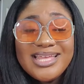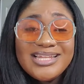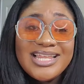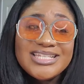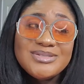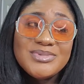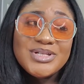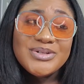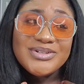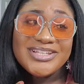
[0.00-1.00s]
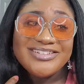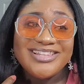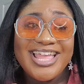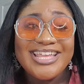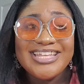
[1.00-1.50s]
It lets me know that you
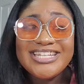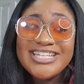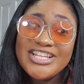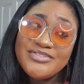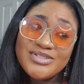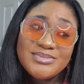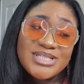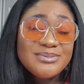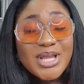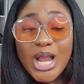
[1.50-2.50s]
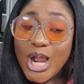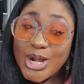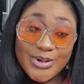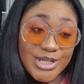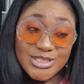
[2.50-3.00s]
like it. It gives me some
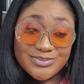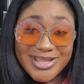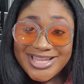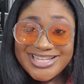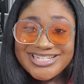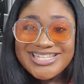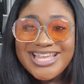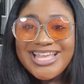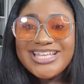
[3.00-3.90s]
encouragement